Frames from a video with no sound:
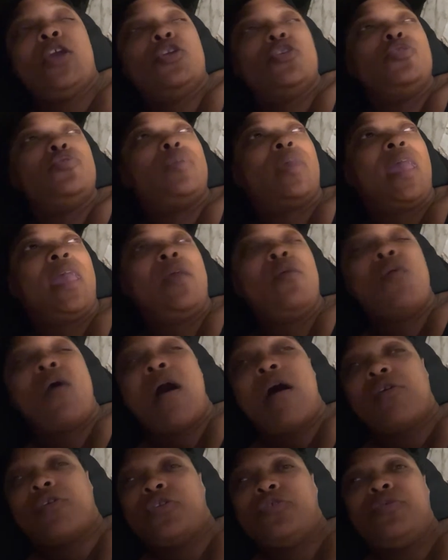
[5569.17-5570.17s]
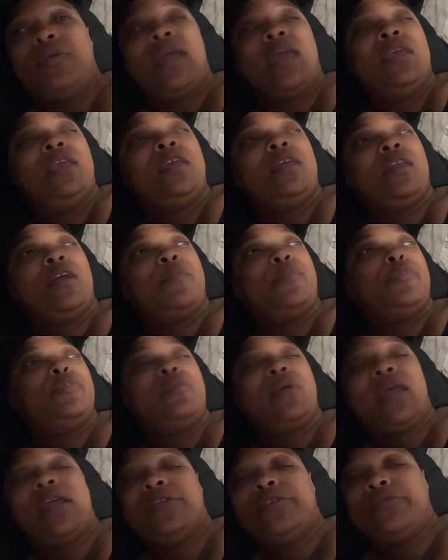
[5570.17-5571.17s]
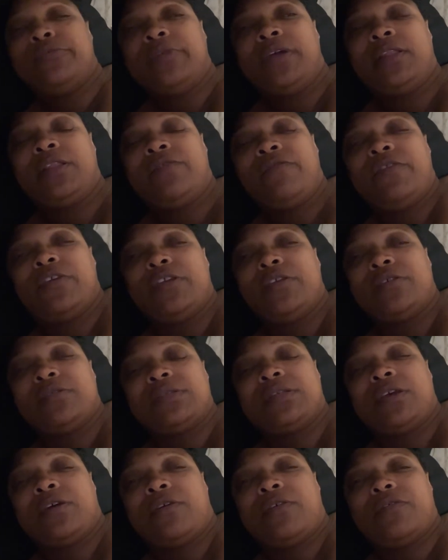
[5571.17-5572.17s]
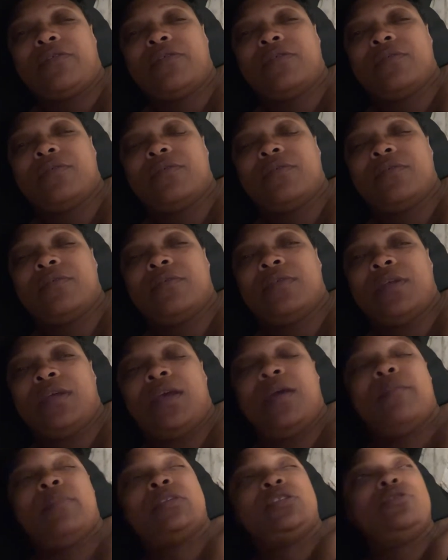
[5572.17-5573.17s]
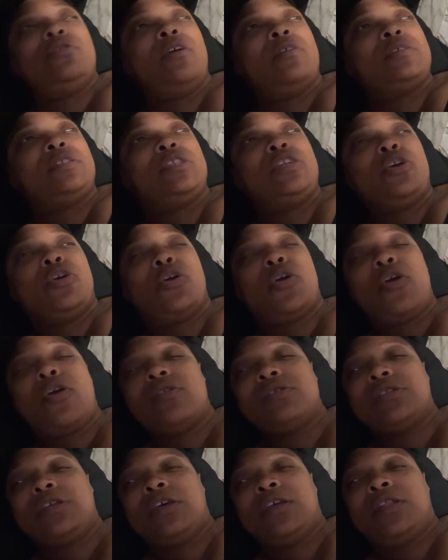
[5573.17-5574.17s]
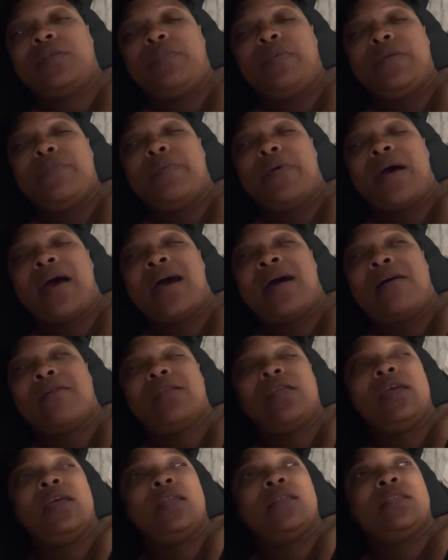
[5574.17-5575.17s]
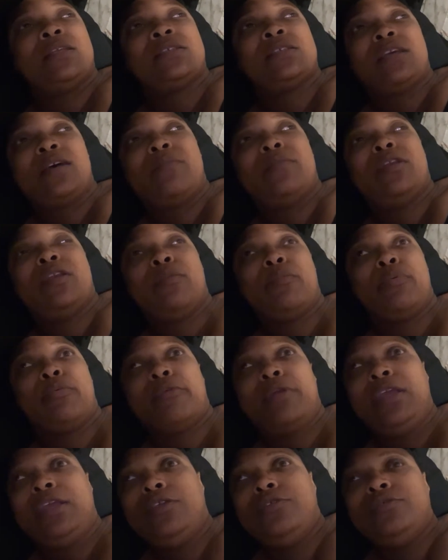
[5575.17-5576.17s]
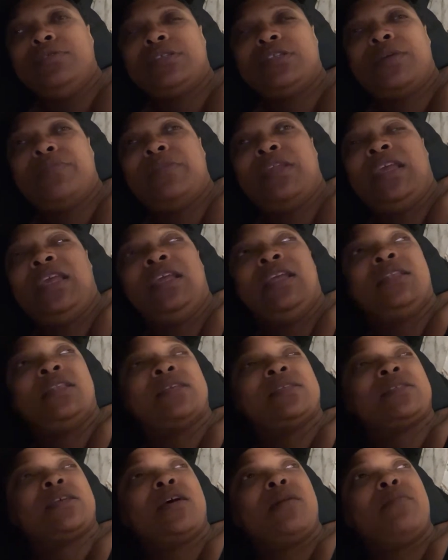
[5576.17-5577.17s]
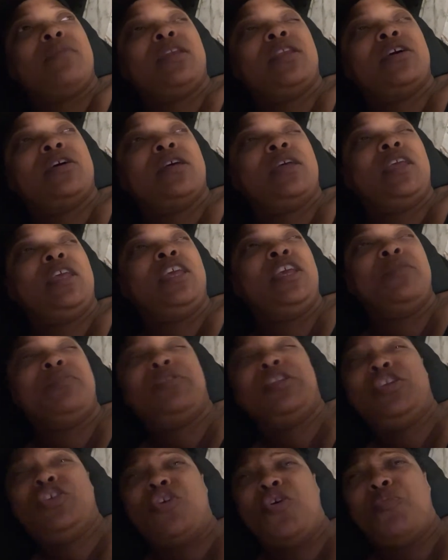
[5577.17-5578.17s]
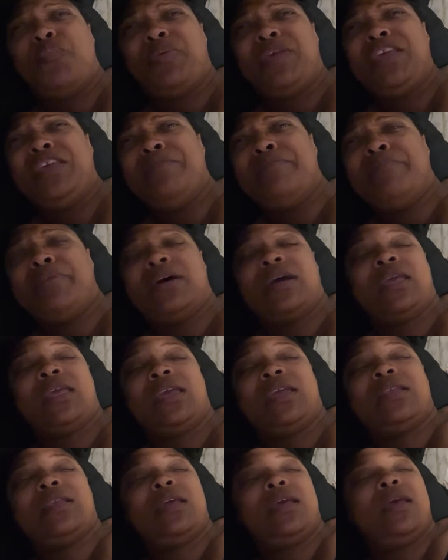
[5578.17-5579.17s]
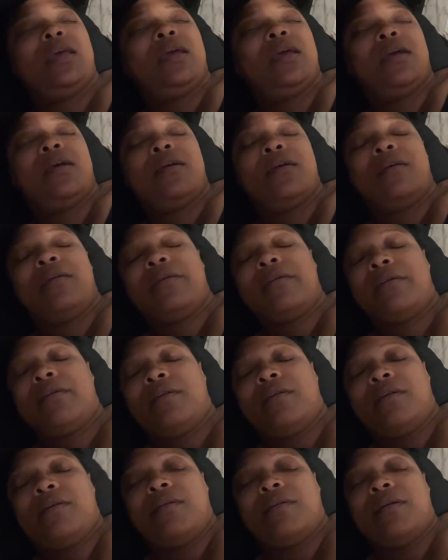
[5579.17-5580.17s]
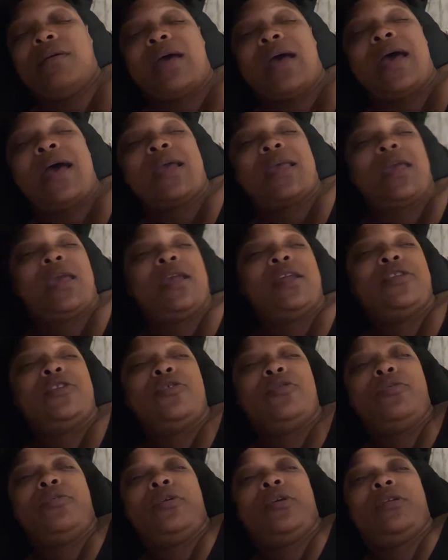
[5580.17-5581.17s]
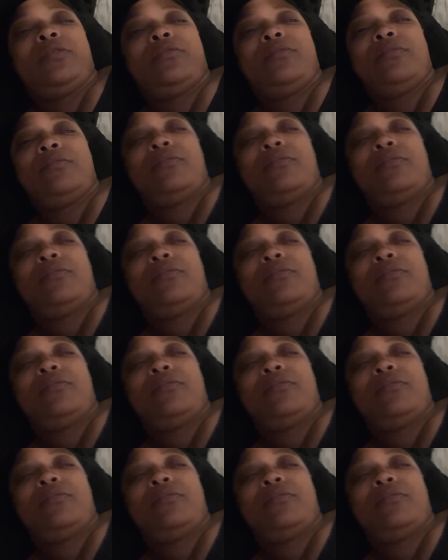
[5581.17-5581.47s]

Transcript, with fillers: You can't walk. You can't get up. You can't do nothing for yourself. But you're going to still curse other people out that's coming to bring you something to eat, that's coming to empty your pee bucket. Girl, I can't do it.